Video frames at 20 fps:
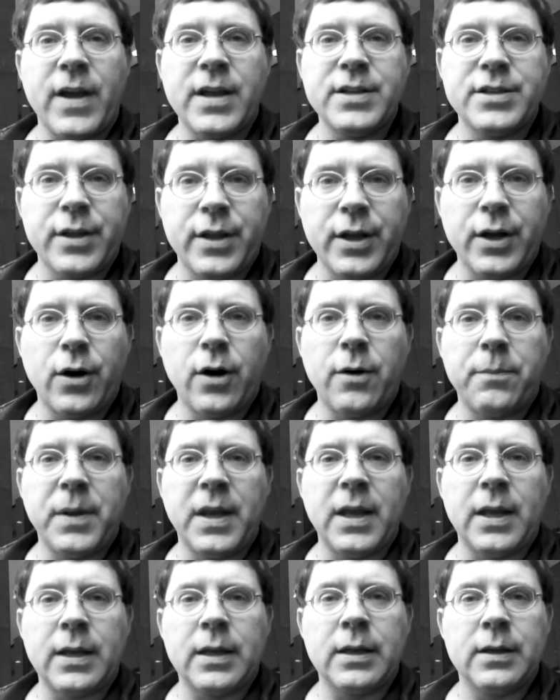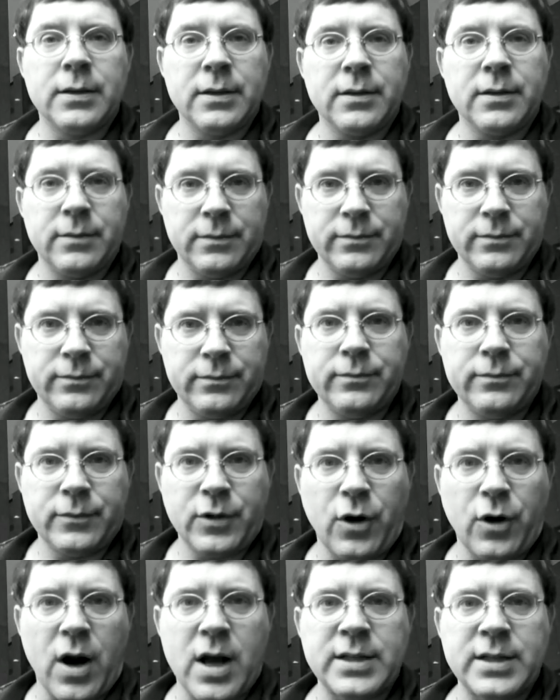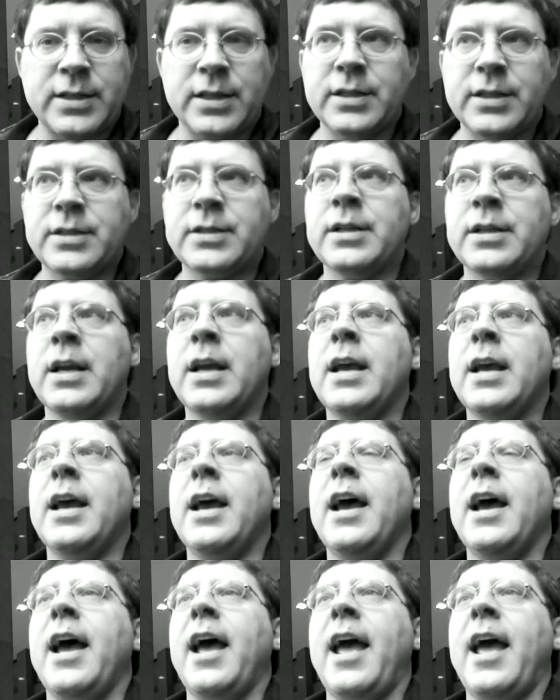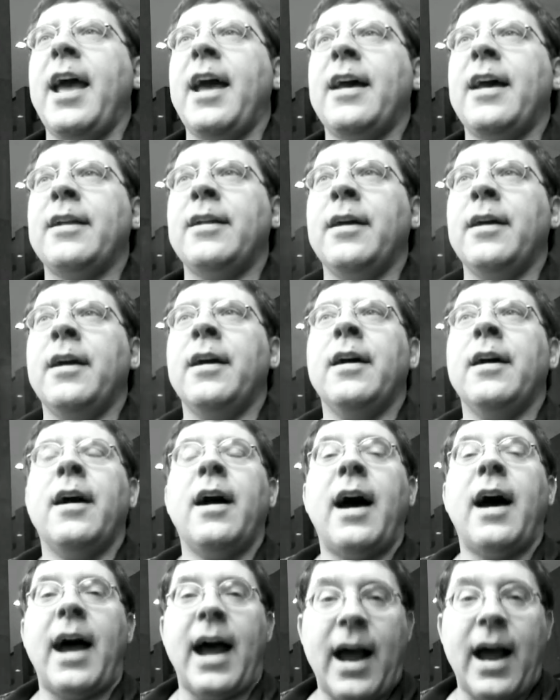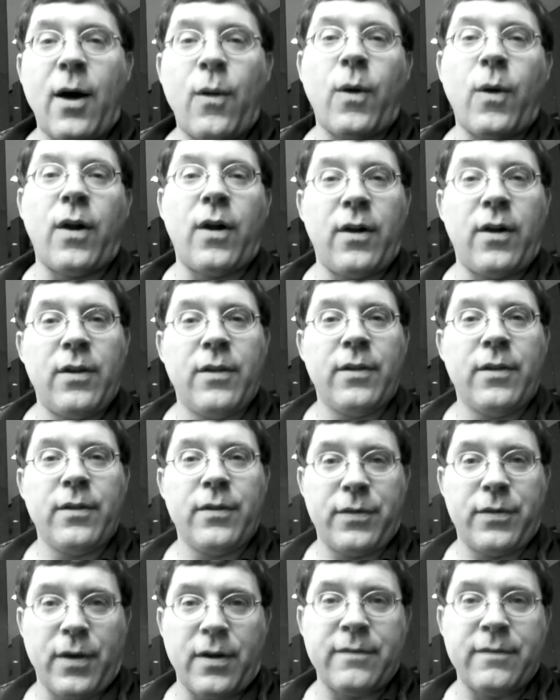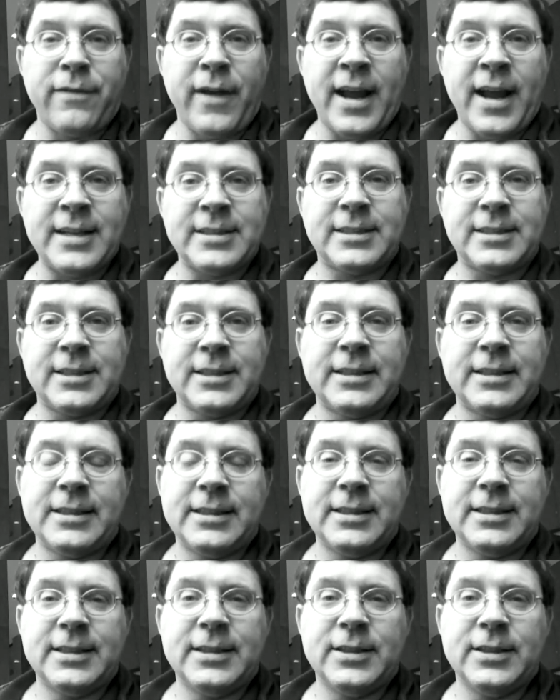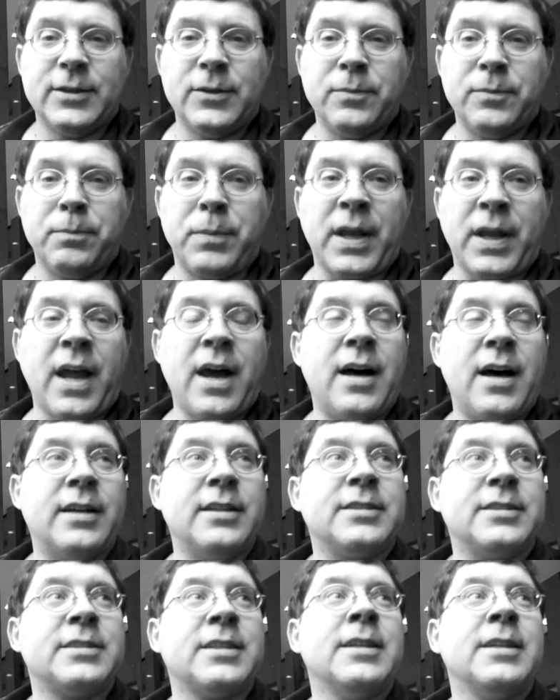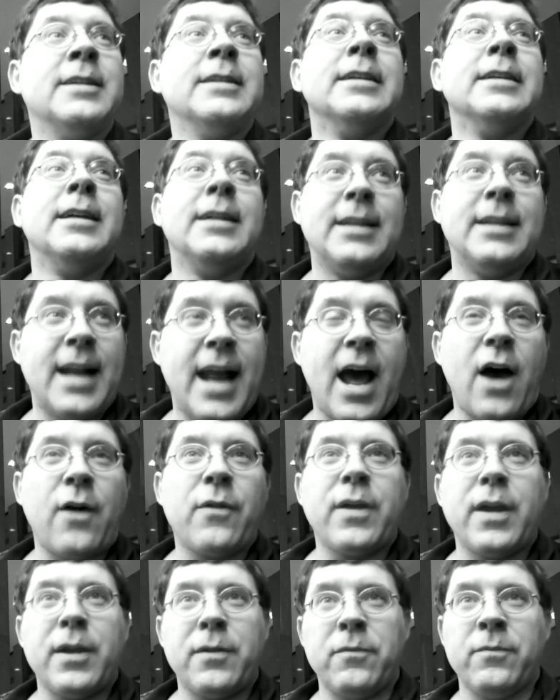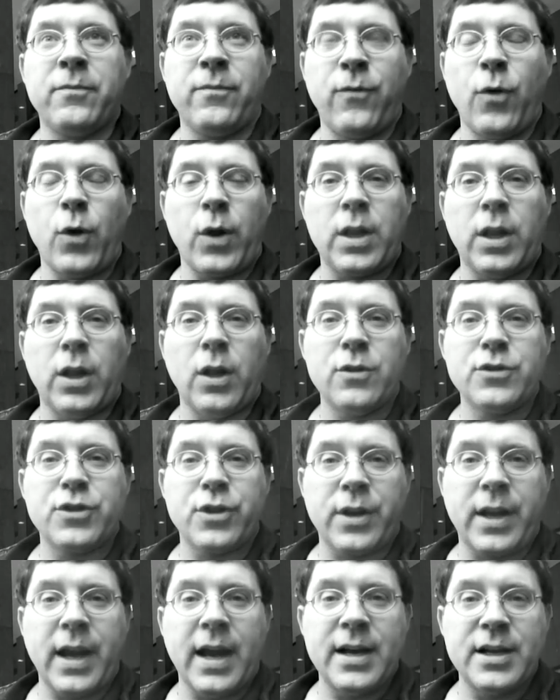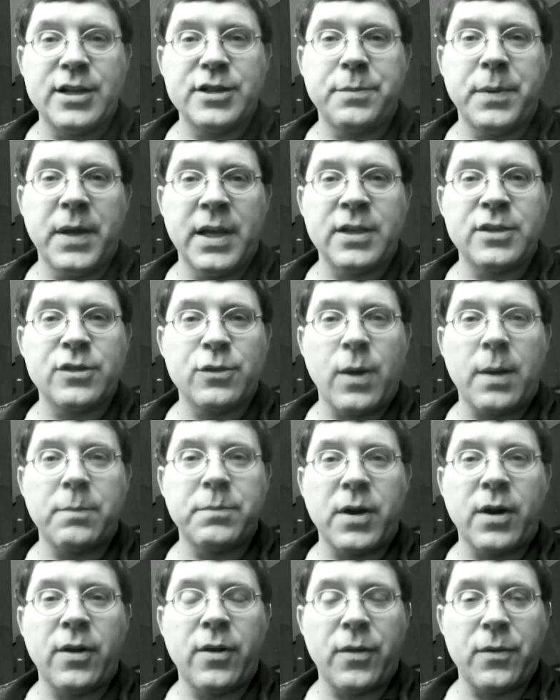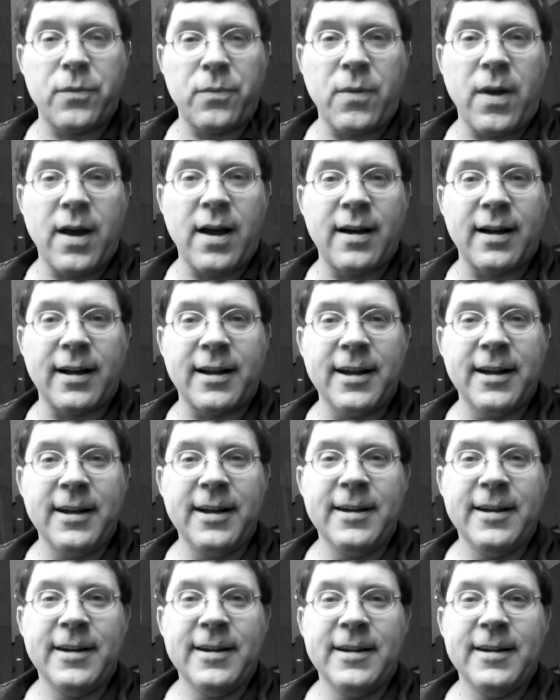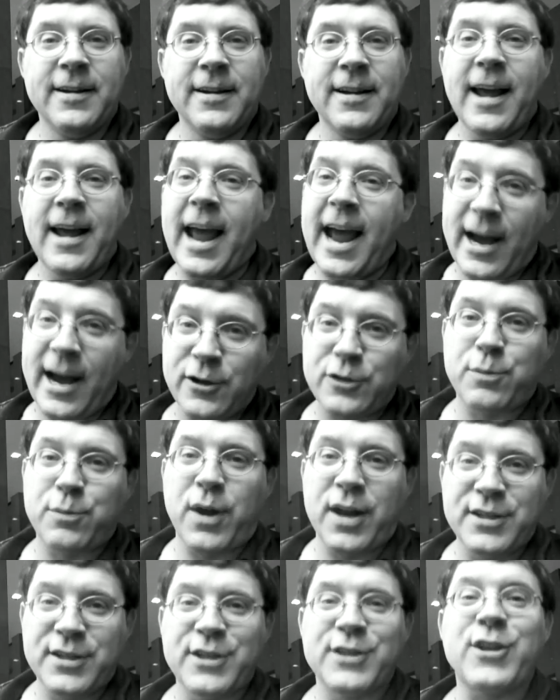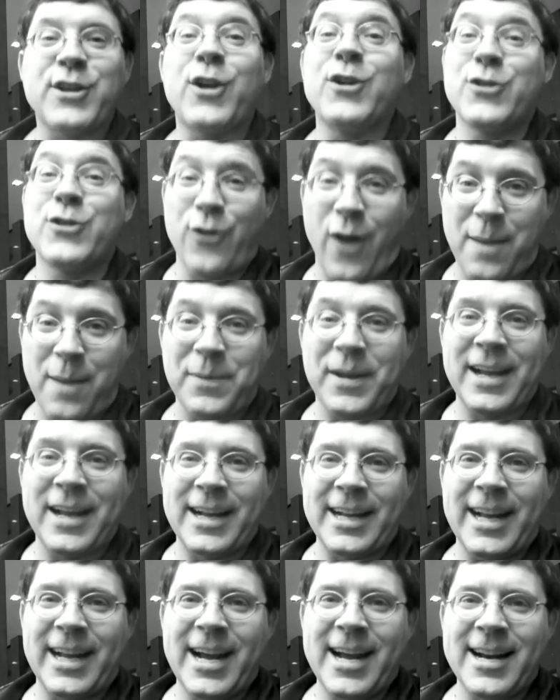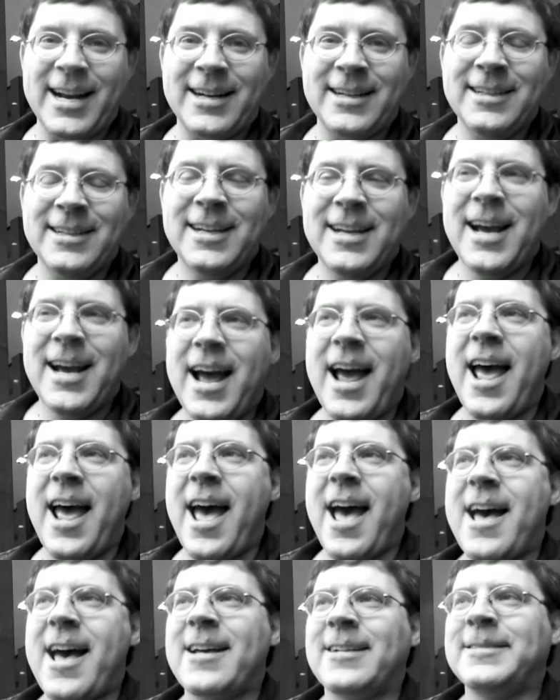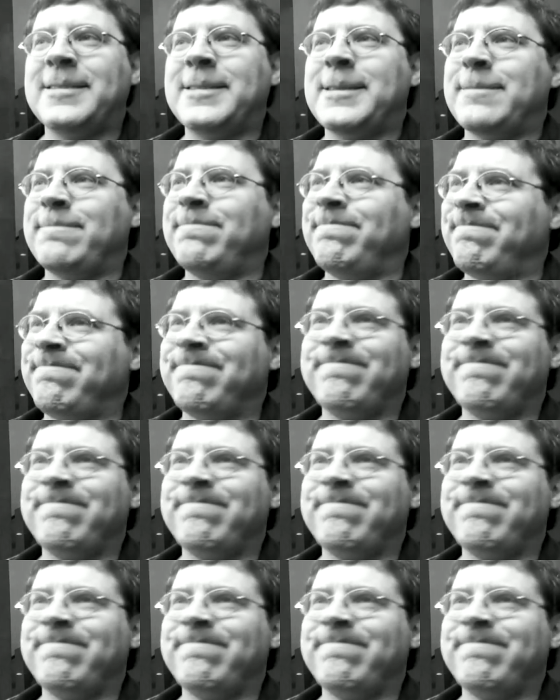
third phase of the European crisis and our third phase. Because now that foreclosure gate is being swept under the rug, house prices are dropping again, and